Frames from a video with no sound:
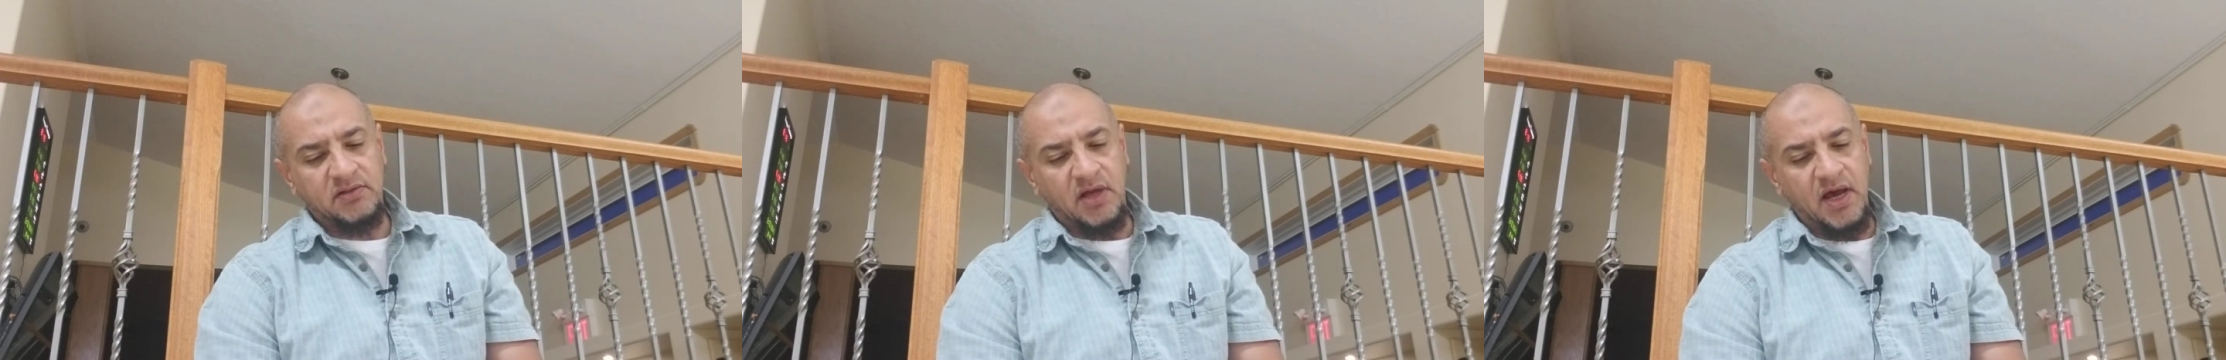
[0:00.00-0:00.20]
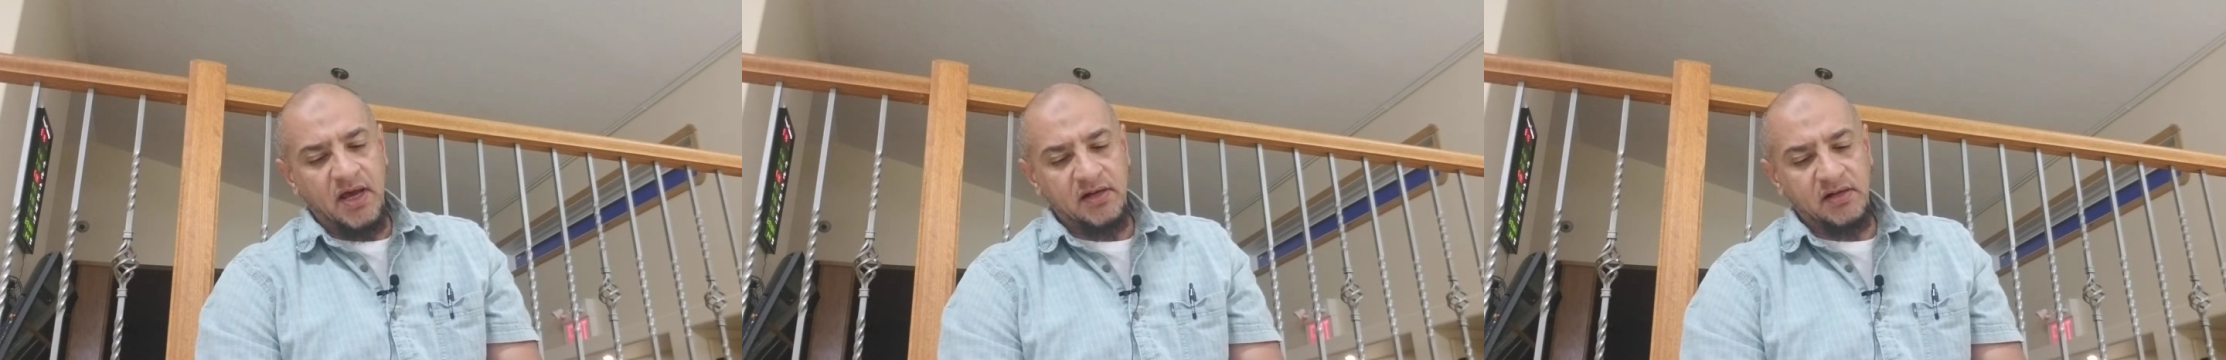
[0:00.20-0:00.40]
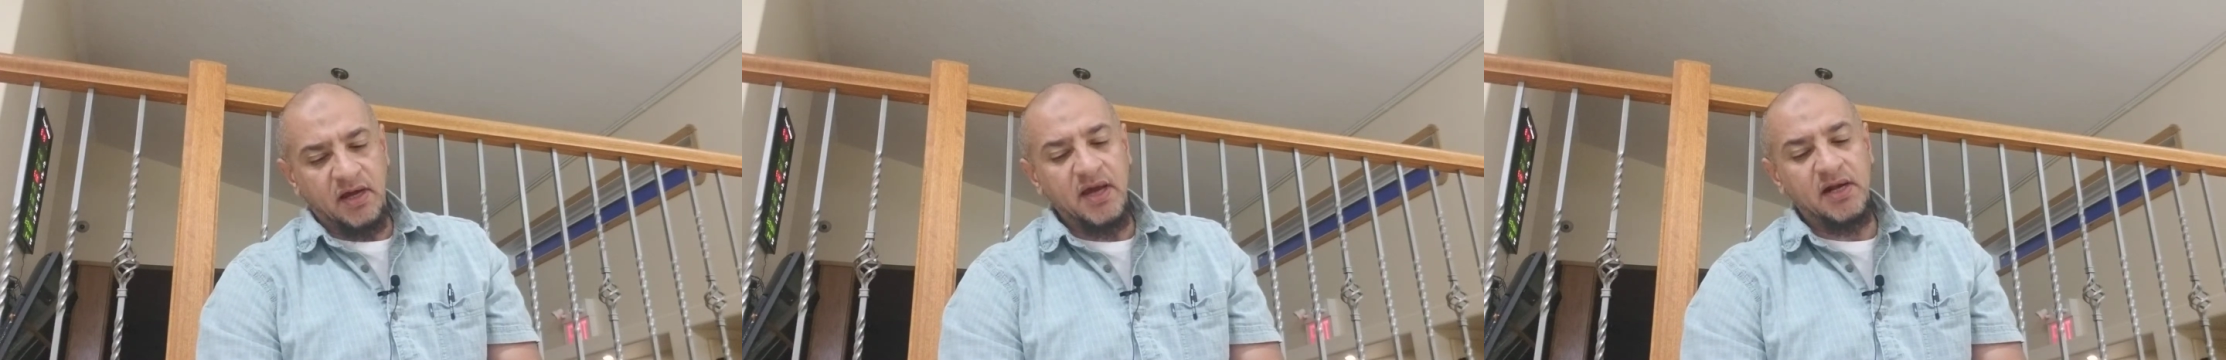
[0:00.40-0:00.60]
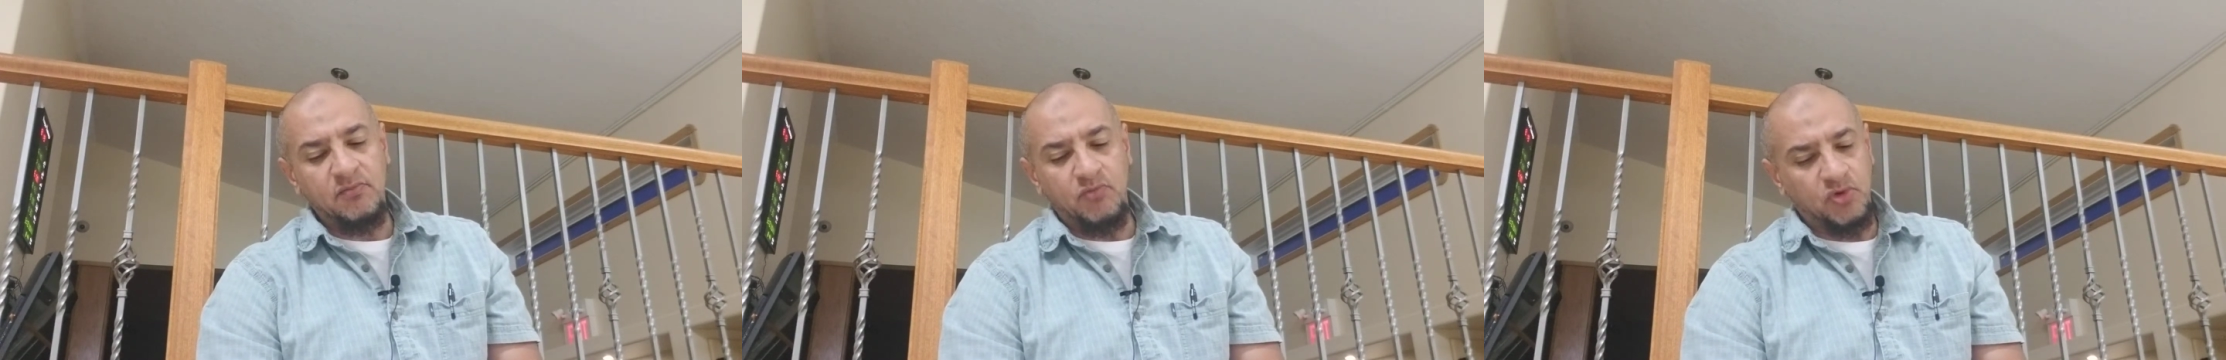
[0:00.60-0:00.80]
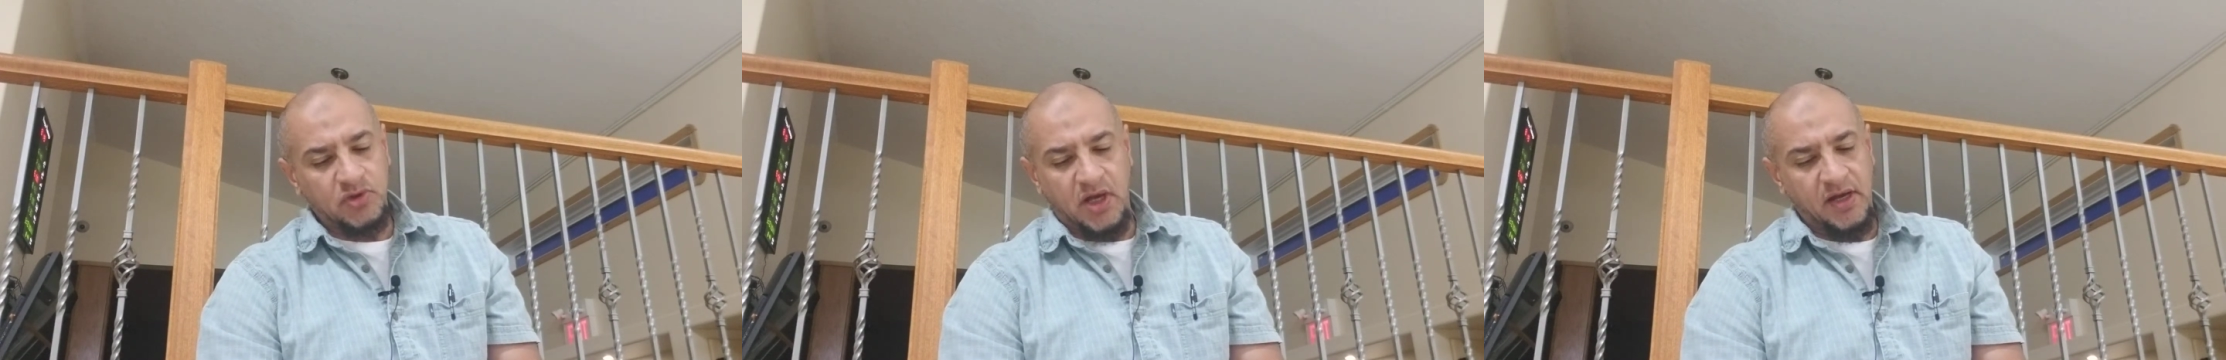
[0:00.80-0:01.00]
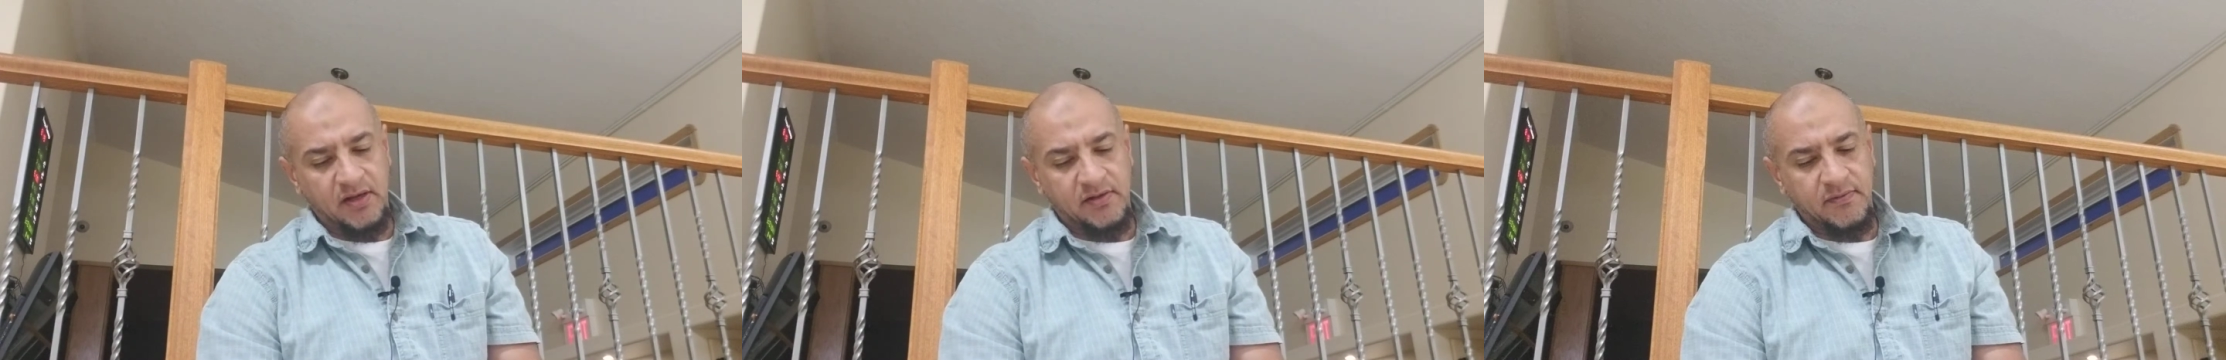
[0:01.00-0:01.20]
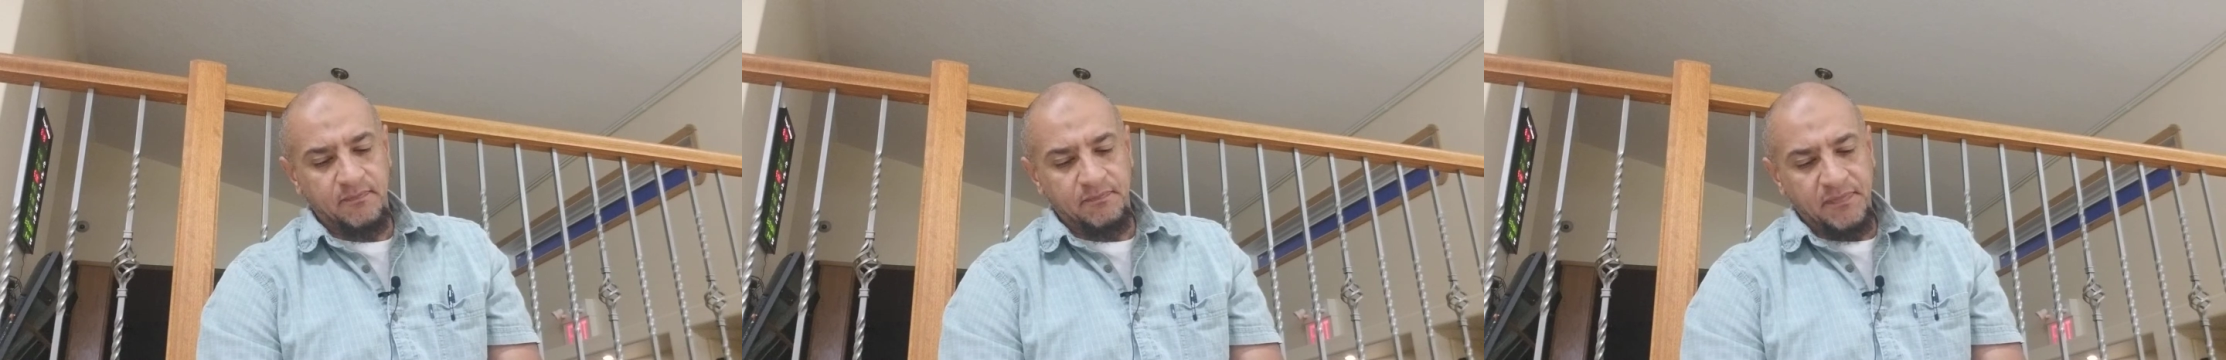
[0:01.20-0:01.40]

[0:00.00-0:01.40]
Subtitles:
tahir ghayr mutahhir.